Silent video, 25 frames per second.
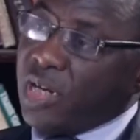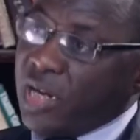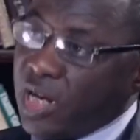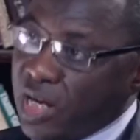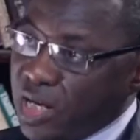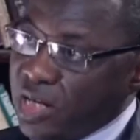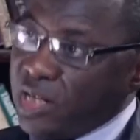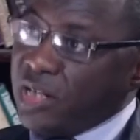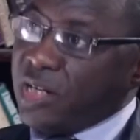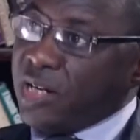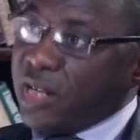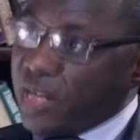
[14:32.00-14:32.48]

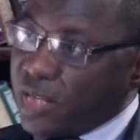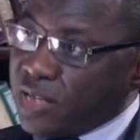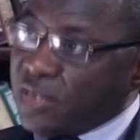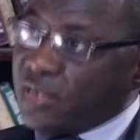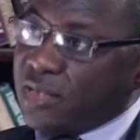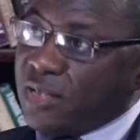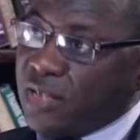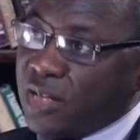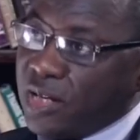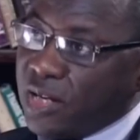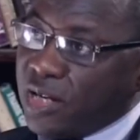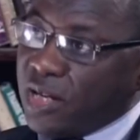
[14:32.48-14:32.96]
early
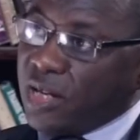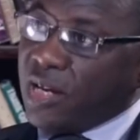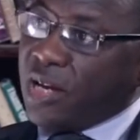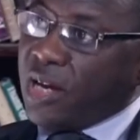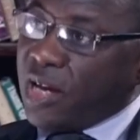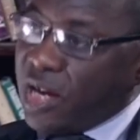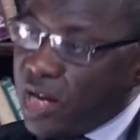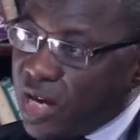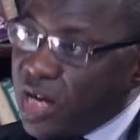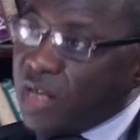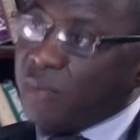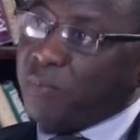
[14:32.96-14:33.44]
next year
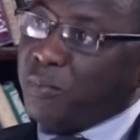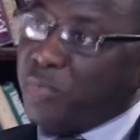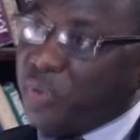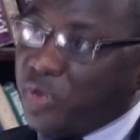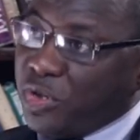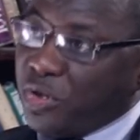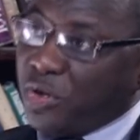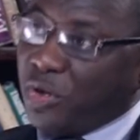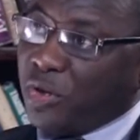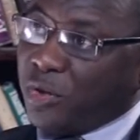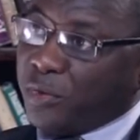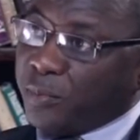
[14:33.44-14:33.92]
and
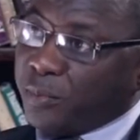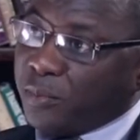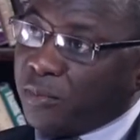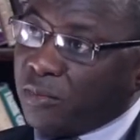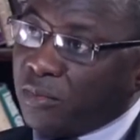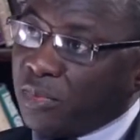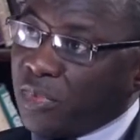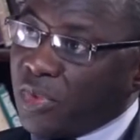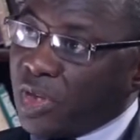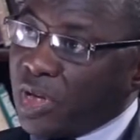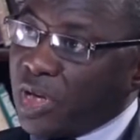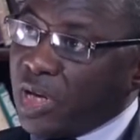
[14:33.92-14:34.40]
beyond.
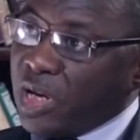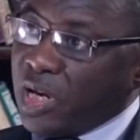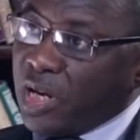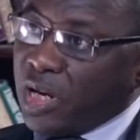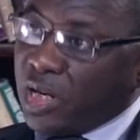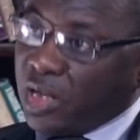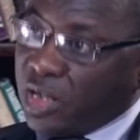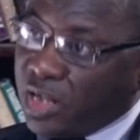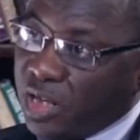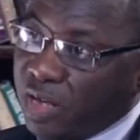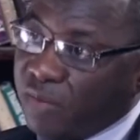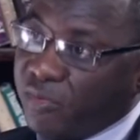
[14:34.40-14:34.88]

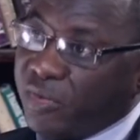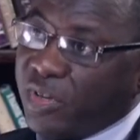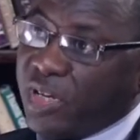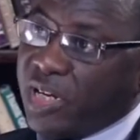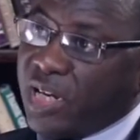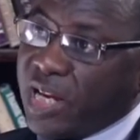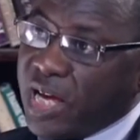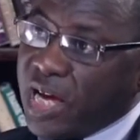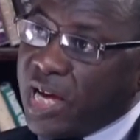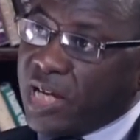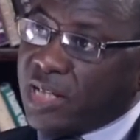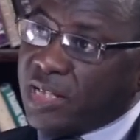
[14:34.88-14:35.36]
And given
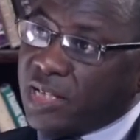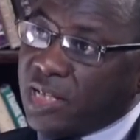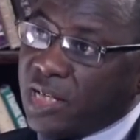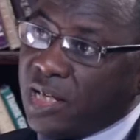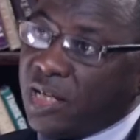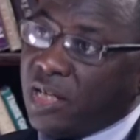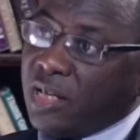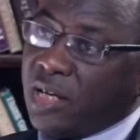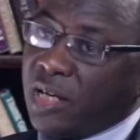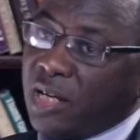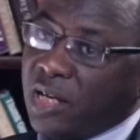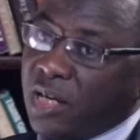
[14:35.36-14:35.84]
that
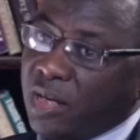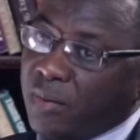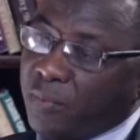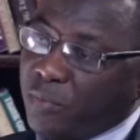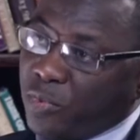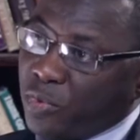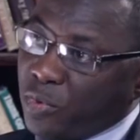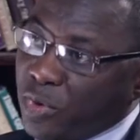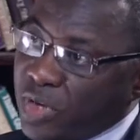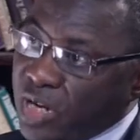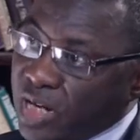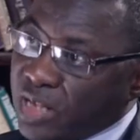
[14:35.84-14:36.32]

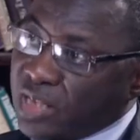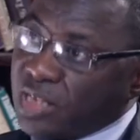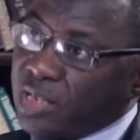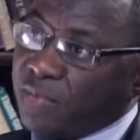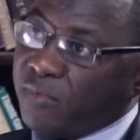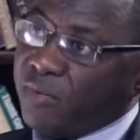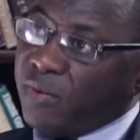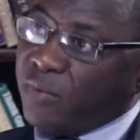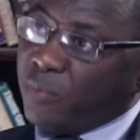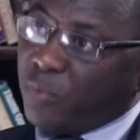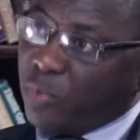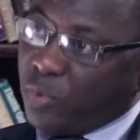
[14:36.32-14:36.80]

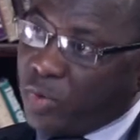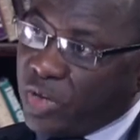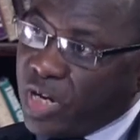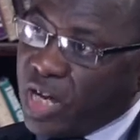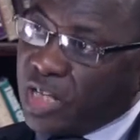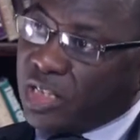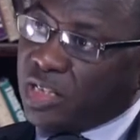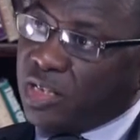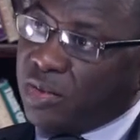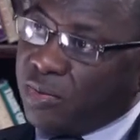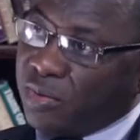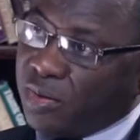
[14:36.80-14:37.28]

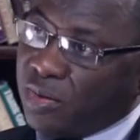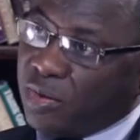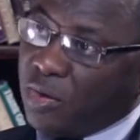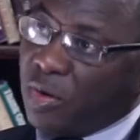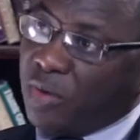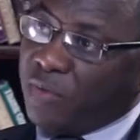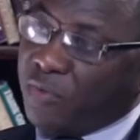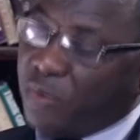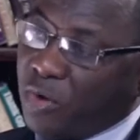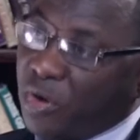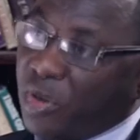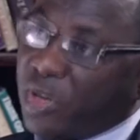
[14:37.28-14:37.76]
production
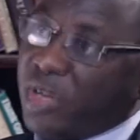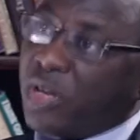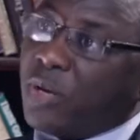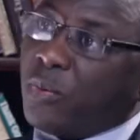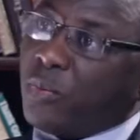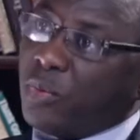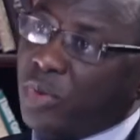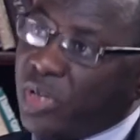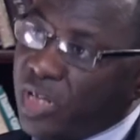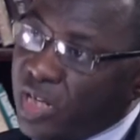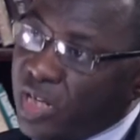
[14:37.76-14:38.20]
of oil will